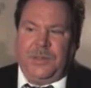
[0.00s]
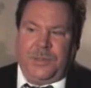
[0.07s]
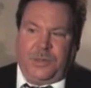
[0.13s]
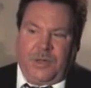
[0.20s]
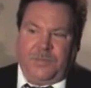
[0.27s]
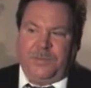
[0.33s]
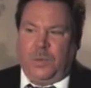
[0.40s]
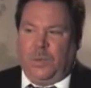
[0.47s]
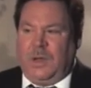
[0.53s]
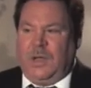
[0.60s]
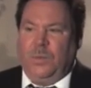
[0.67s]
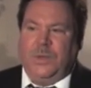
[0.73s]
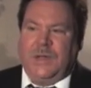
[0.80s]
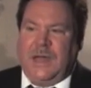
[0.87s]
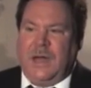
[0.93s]
thought for a
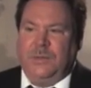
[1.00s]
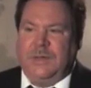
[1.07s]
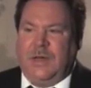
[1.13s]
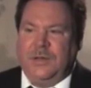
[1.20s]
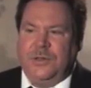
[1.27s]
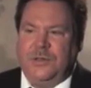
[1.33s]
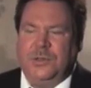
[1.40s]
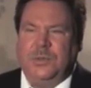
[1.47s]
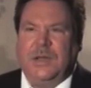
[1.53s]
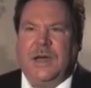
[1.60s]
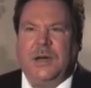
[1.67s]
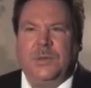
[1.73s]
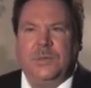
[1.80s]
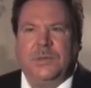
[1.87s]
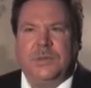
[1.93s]
while how to do it,
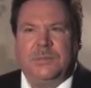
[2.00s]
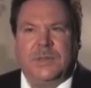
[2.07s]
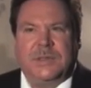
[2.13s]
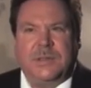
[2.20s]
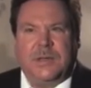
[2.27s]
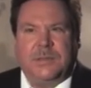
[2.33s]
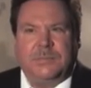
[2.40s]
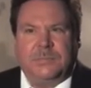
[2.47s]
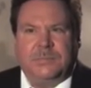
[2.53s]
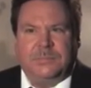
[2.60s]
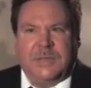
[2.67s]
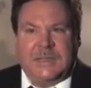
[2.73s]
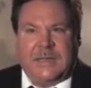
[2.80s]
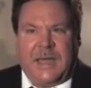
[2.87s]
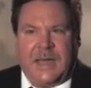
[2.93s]
how to
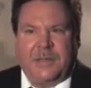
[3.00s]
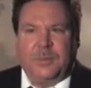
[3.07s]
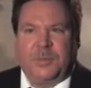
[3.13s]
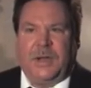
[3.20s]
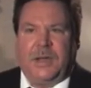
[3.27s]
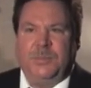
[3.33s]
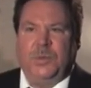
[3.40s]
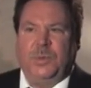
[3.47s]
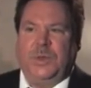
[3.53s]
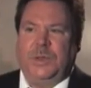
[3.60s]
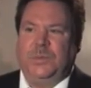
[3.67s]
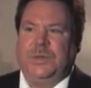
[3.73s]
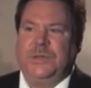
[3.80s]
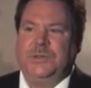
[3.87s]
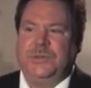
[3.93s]
attack the problem,
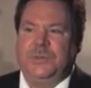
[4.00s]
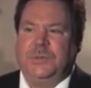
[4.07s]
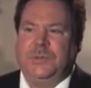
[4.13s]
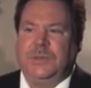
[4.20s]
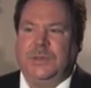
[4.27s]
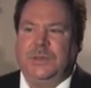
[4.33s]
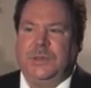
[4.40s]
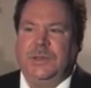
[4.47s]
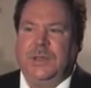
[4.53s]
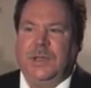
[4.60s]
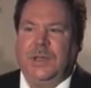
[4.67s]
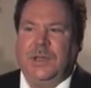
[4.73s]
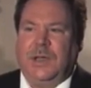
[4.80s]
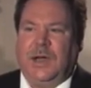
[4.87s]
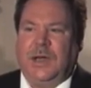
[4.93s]
and how
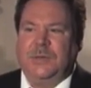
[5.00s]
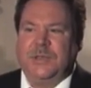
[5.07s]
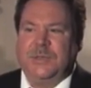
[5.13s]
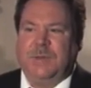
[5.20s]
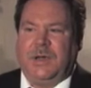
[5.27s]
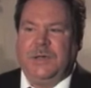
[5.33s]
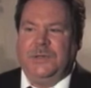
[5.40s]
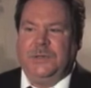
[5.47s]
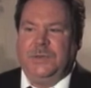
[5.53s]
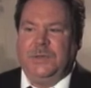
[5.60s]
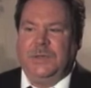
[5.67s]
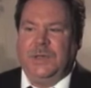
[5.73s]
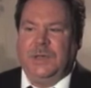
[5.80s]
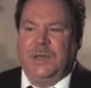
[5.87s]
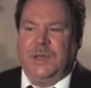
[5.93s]
to respond to it.